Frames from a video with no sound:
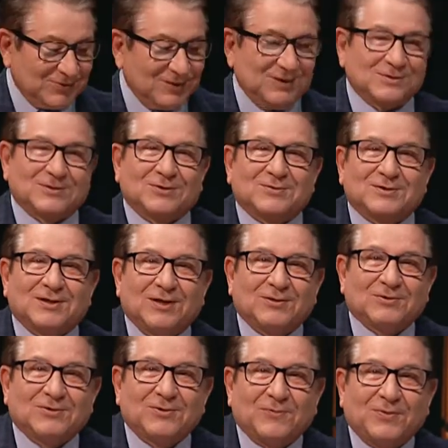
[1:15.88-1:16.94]

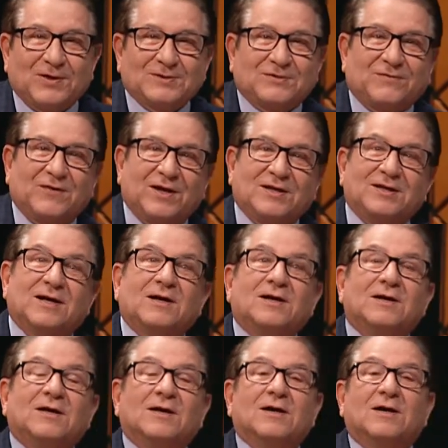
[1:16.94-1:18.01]
Association of Pennsylvania,
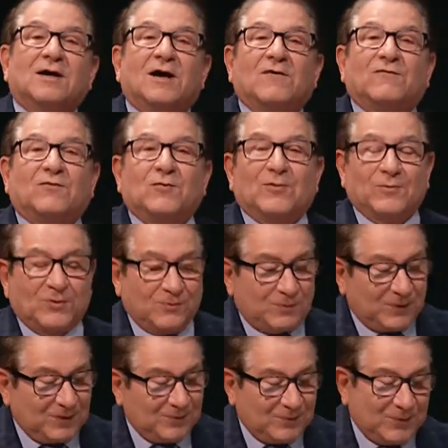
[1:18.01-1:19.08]
a former
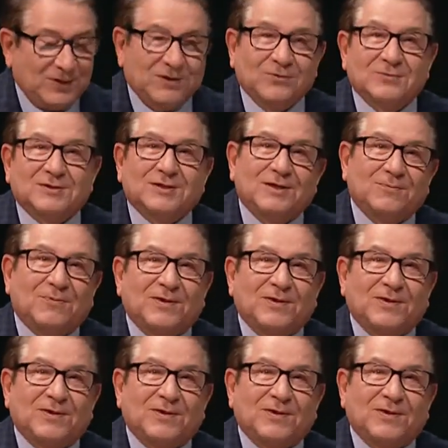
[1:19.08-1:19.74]
PUC,